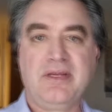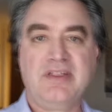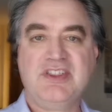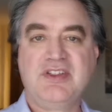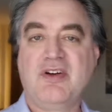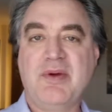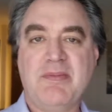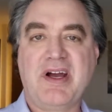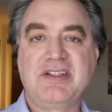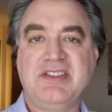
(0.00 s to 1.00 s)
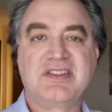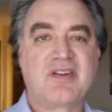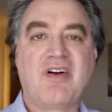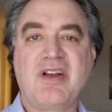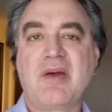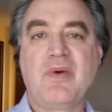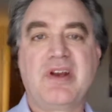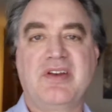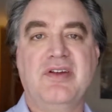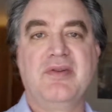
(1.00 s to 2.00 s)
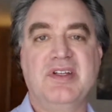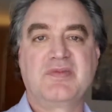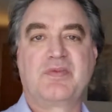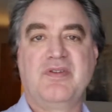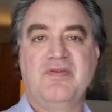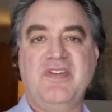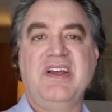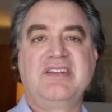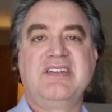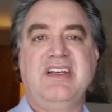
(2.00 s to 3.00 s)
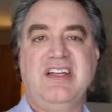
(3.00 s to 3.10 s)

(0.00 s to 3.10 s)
And she told me, Mike, she said, all I want to do is prevent